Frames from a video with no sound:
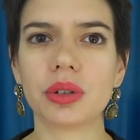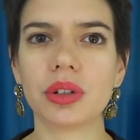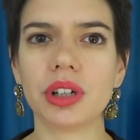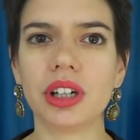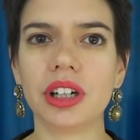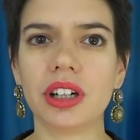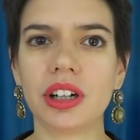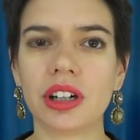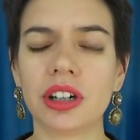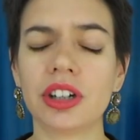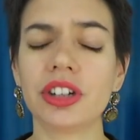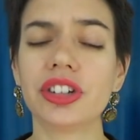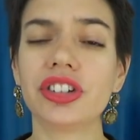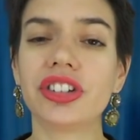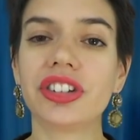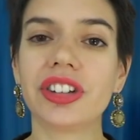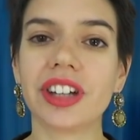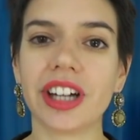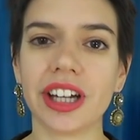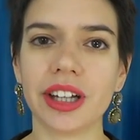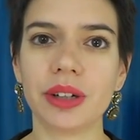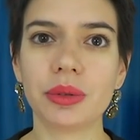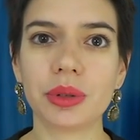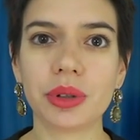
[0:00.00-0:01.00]
large
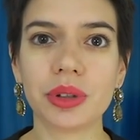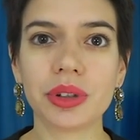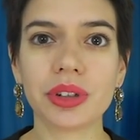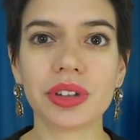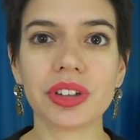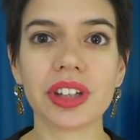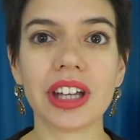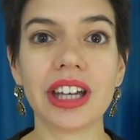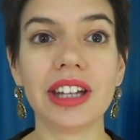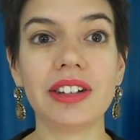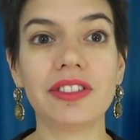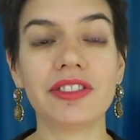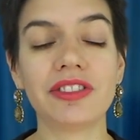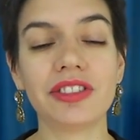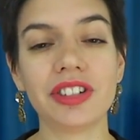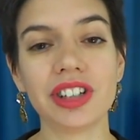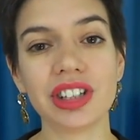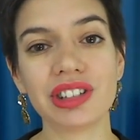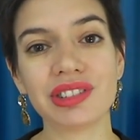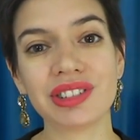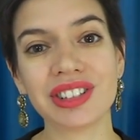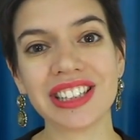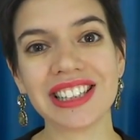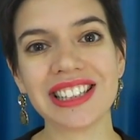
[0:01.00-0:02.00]
sidewalks and
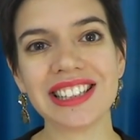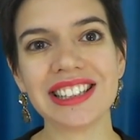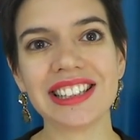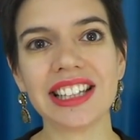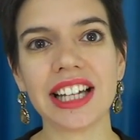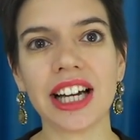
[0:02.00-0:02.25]
frequently